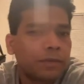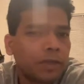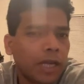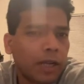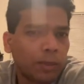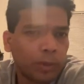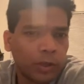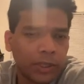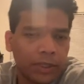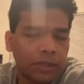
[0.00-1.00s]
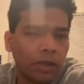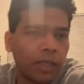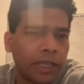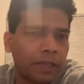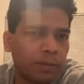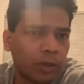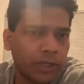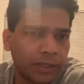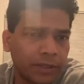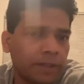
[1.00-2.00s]
glycoproteins or any
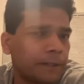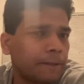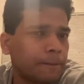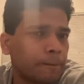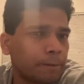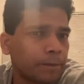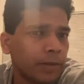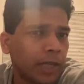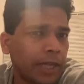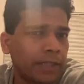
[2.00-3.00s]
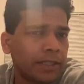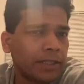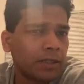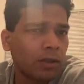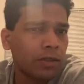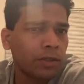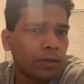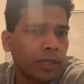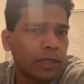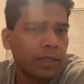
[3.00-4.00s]
proteins. And this is also
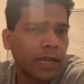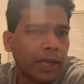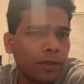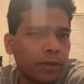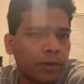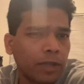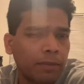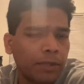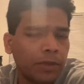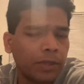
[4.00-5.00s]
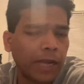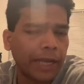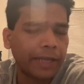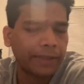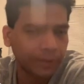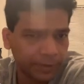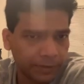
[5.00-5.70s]
known as glycosaminoglycan.